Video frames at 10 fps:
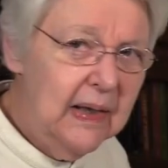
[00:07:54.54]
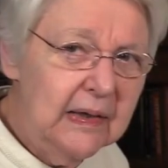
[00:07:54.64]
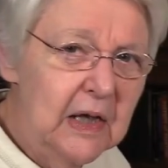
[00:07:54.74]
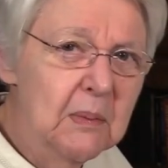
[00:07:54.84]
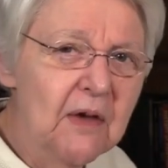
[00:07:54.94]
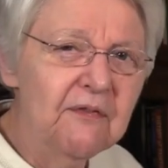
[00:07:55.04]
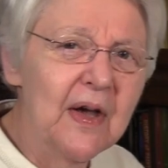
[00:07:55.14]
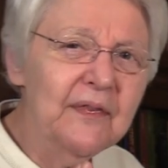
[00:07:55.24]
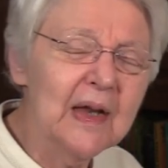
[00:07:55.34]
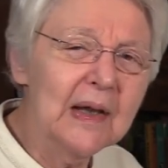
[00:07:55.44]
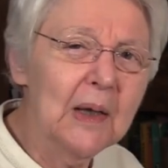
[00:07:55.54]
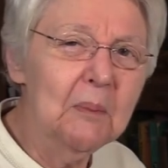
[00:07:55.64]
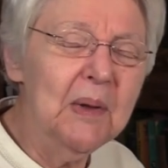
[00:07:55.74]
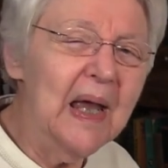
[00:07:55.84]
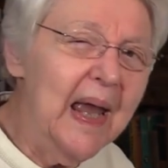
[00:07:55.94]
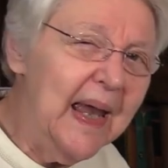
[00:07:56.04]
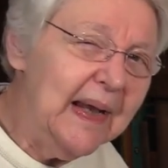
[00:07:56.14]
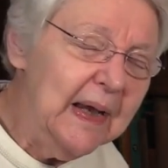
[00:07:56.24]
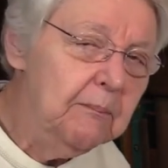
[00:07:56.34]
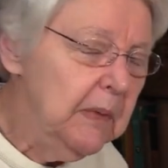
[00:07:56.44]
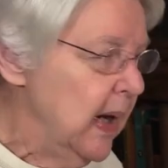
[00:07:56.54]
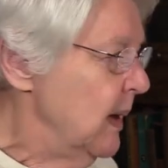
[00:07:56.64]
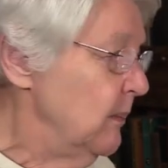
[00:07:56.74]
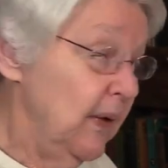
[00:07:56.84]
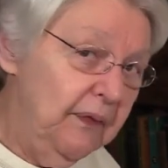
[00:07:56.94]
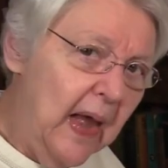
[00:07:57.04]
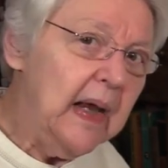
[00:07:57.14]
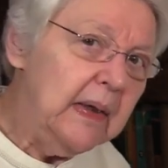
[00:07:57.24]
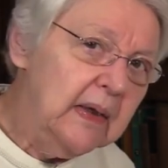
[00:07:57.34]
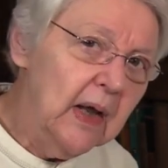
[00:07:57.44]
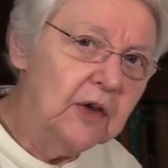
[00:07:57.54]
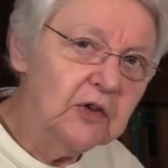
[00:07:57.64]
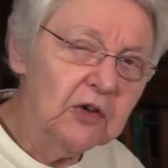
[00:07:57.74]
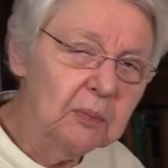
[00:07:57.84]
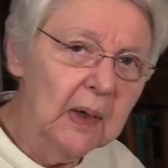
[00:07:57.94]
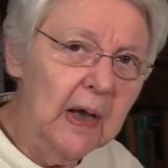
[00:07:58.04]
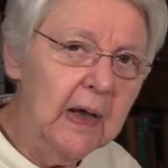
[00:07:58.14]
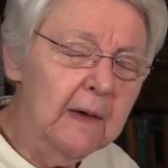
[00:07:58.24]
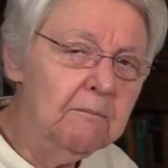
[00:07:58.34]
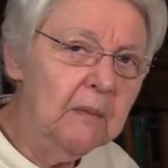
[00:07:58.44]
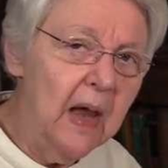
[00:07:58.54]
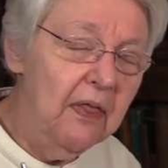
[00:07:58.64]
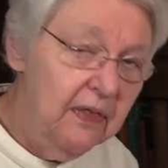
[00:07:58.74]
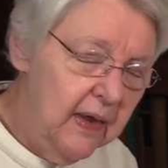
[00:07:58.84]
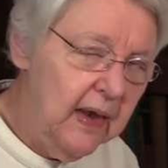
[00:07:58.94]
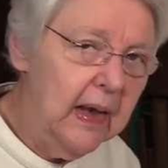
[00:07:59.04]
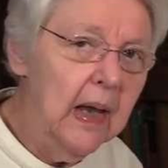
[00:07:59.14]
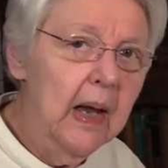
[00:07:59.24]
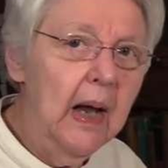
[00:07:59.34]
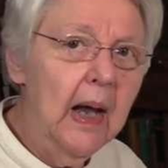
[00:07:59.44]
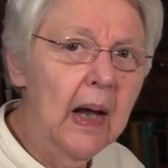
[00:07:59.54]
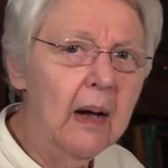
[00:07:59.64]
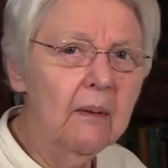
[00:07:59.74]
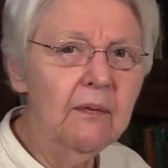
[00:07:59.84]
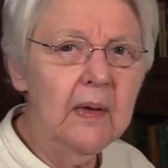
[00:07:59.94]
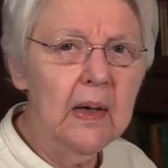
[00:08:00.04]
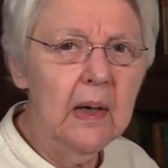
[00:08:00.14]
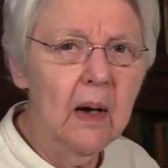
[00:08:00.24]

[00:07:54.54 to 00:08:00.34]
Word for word: Now you might find that a little bit heady, but that does explain, I think, how the,